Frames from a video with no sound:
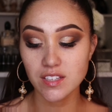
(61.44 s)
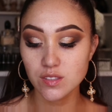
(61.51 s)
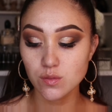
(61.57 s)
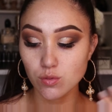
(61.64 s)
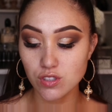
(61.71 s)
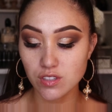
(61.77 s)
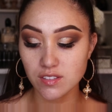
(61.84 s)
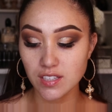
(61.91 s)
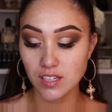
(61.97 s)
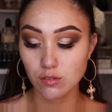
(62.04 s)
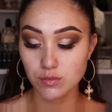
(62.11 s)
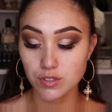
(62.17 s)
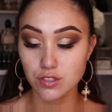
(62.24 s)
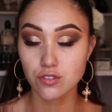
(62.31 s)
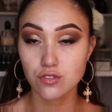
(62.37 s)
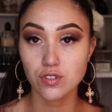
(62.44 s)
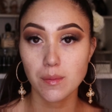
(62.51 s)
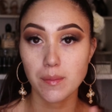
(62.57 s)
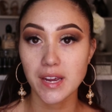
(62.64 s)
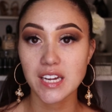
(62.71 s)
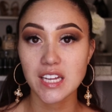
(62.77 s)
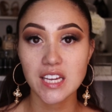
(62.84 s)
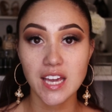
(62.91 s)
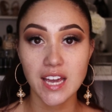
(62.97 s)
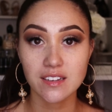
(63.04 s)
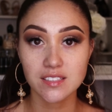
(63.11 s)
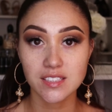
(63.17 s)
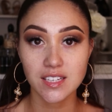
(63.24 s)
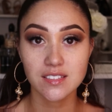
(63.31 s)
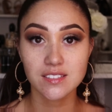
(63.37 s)
this will just help to strip any
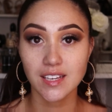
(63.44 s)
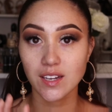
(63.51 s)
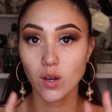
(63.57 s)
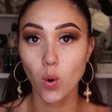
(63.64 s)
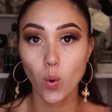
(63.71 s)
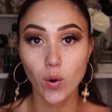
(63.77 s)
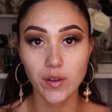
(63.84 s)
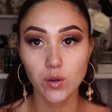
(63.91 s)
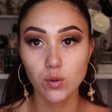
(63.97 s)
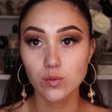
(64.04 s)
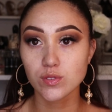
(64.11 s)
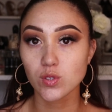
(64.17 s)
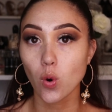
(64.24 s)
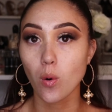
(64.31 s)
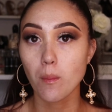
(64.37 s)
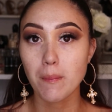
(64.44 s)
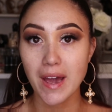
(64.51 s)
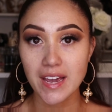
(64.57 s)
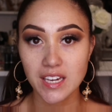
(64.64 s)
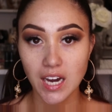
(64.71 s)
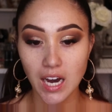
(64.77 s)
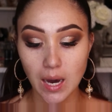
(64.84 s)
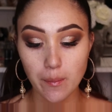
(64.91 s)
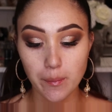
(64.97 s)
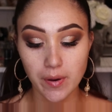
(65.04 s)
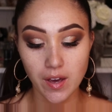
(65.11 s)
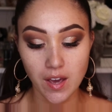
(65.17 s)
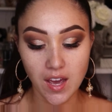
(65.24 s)
excess like oils or makeup